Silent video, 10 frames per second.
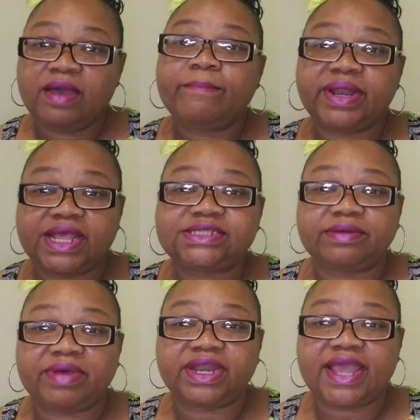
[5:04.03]
But is the
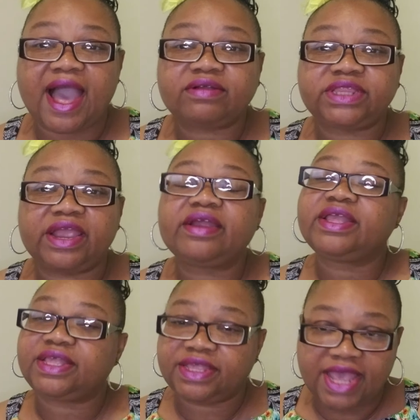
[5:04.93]
money out there?
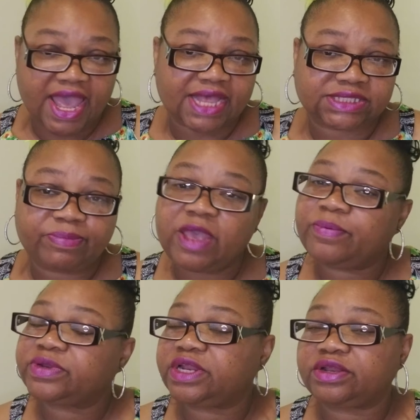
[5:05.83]
Yes.
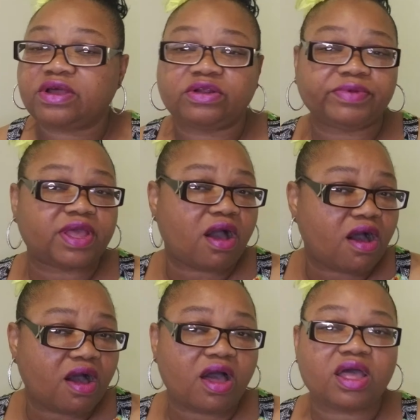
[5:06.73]
People need a notary
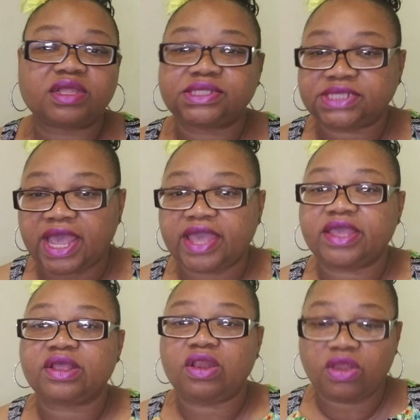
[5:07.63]
all day
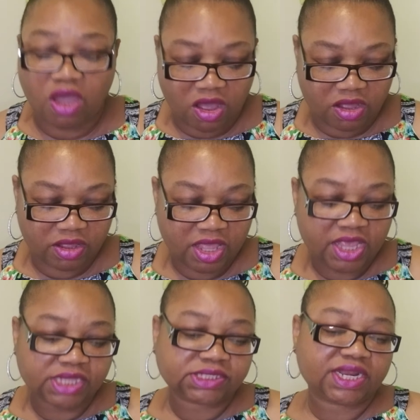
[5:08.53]
long.
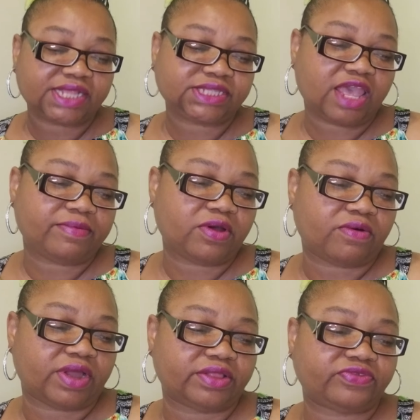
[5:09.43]
So let's keep
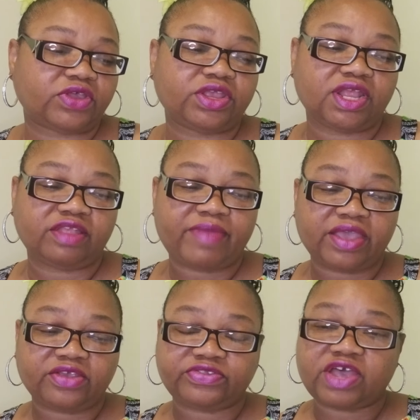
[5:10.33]
going. So you need to make
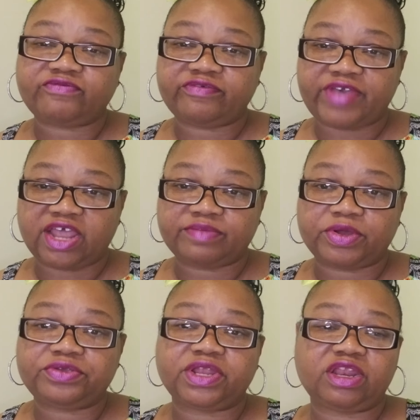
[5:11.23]
yourself
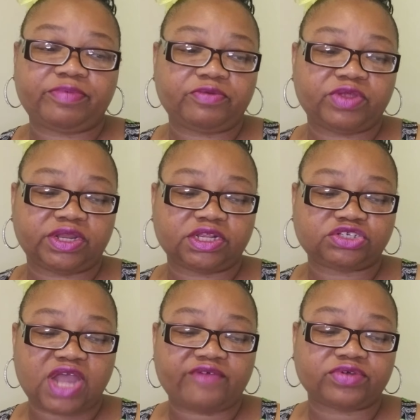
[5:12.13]
available. You need to be willing to
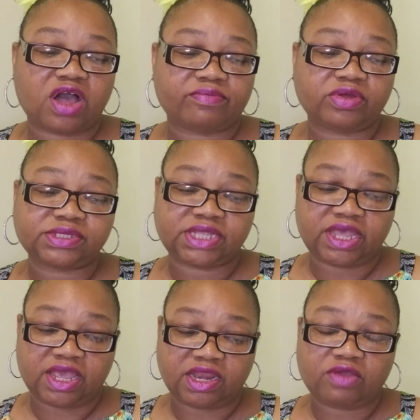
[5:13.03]
travel almost
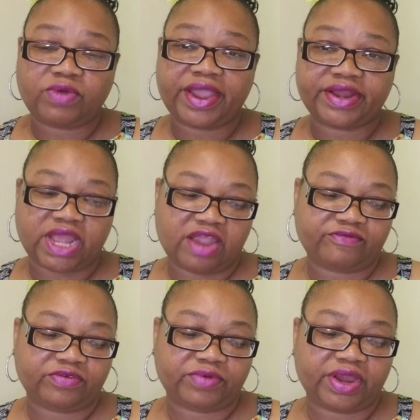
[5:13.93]
anywhere and
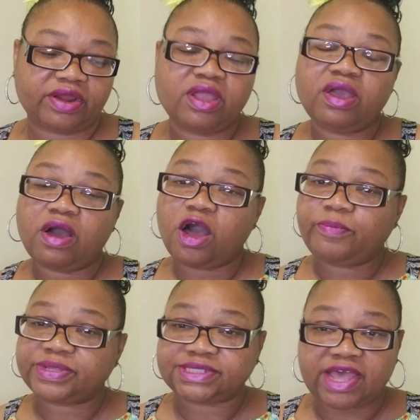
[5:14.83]
everywhere,
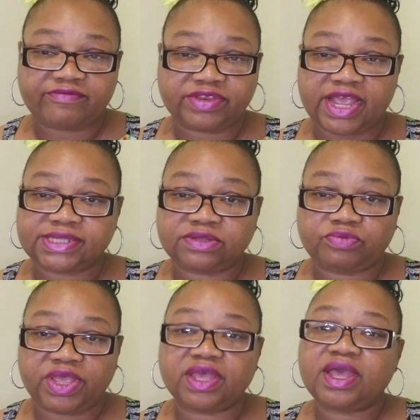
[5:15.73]
open 7 days a
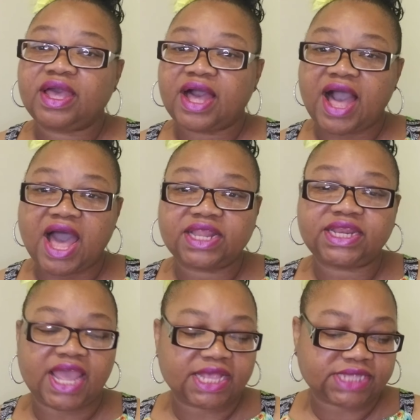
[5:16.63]
week,
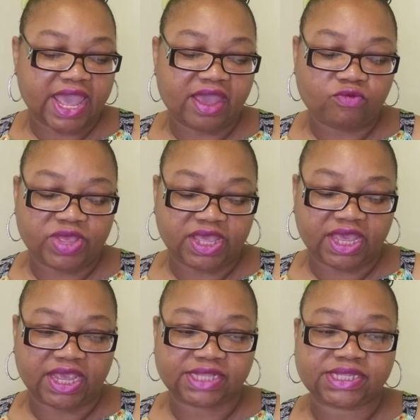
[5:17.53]
holidays and
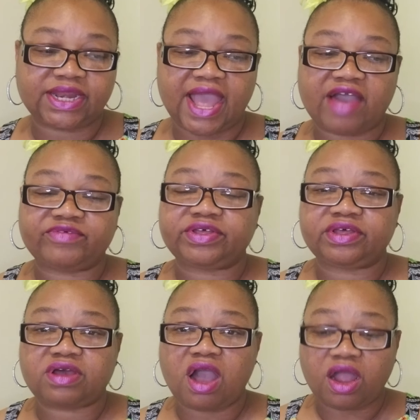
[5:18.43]
weekends, and have a
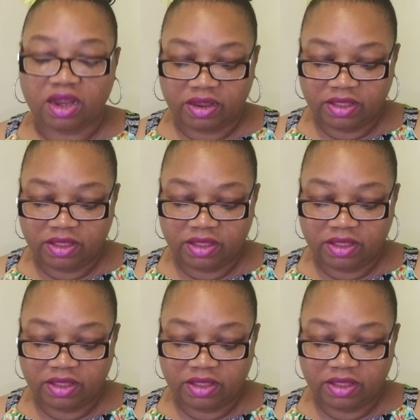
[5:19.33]
good car.